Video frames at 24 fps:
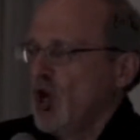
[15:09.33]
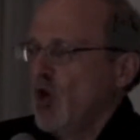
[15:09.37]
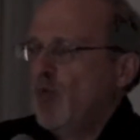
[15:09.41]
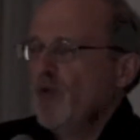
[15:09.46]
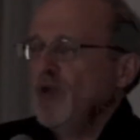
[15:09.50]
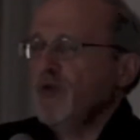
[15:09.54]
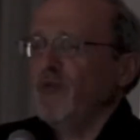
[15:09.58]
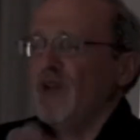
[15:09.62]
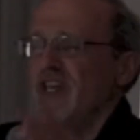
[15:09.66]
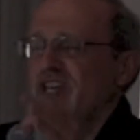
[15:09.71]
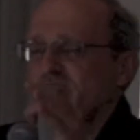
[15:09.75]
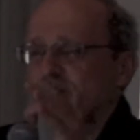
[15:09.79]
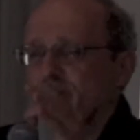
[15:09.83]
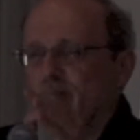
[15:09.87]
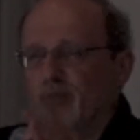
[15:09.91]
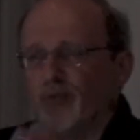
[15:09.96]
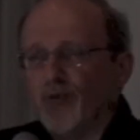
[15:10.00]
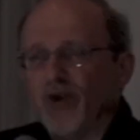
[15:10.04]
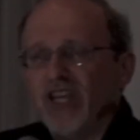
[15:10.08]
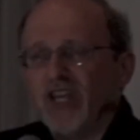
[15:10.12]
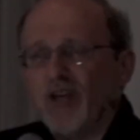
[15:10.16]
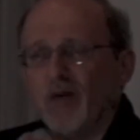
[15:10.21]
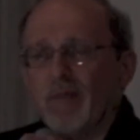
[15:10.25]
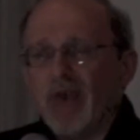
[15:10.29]
When we can
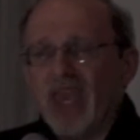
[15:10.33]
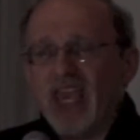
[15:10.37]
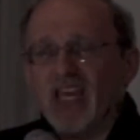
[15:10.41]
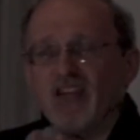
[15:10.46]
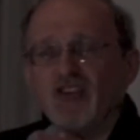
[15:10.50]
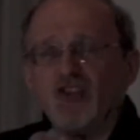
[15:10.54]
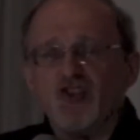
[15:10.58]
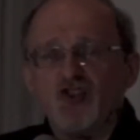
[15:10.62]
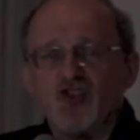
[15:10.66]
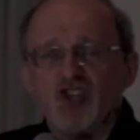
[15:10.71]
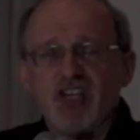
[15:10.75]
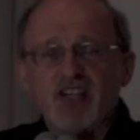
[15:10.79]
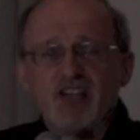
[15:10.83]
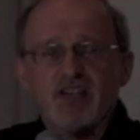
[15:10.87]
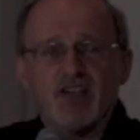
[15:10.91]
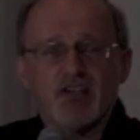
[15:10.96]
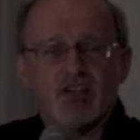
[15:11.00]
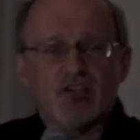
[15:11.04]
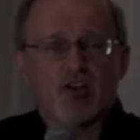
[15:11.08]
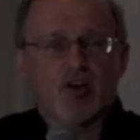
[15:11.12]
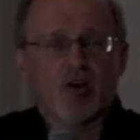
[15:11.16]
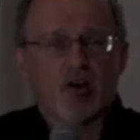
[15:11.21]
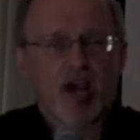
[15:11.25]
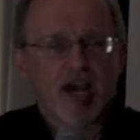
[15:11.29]
bring a man to
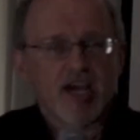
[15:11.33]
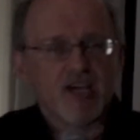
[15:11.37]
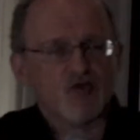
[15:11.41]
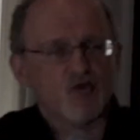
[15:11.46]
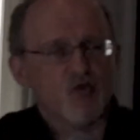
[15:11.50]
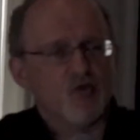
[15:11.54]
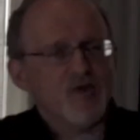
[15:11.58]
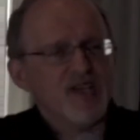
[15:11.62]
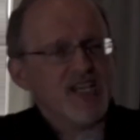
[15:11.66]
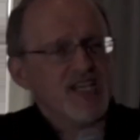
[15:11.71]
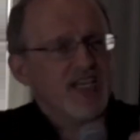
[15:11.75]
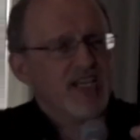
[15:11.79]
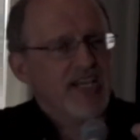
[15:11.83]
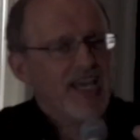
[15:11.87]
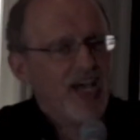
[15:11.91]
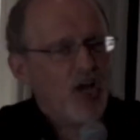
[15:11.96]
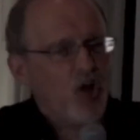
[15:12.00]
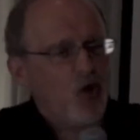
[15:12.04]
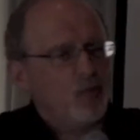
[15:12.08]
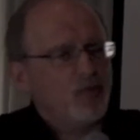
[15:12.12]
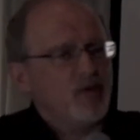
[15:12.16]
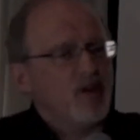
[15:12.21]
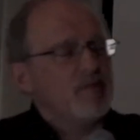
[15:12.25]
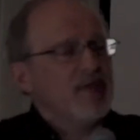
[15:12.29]
Jesus Christ, when we can
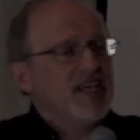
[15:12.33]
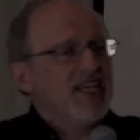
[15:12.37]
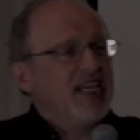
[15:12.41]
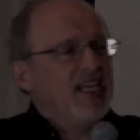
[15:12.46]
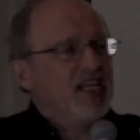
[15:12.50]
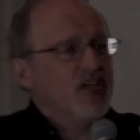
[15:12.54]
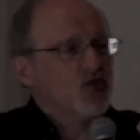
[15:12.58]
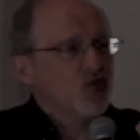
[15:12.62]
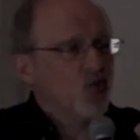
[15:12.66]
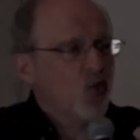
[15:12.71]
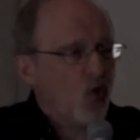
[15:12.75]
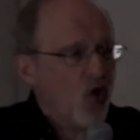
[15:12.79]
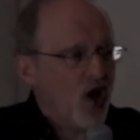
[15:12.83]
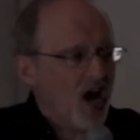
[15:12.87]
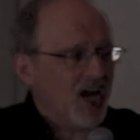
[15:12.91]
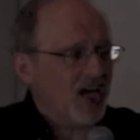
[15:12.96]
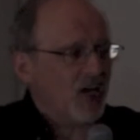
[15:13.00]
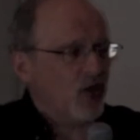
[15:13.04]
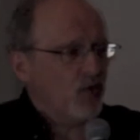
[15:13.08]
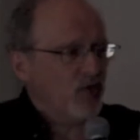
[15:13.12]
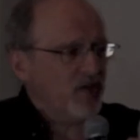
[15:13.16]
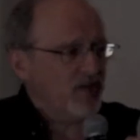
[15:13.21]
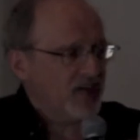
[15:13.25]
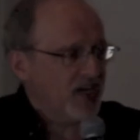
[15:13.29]
help him in his
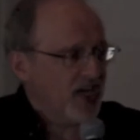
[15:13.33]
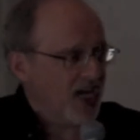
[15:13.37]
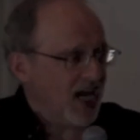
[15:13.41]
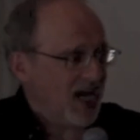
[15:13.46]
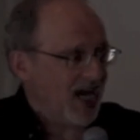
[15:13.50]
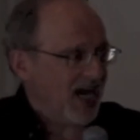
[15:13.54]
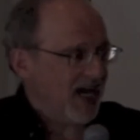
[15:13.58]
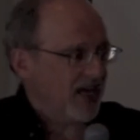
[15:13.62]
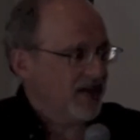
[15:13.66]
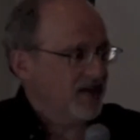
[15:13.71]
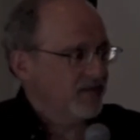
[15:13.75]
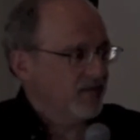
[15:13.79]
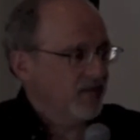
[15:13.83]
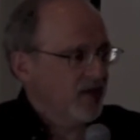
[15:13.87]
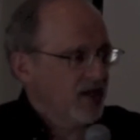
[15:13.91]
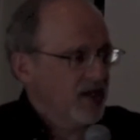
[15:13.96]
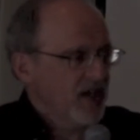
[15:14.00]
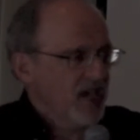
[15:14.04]
walk with God,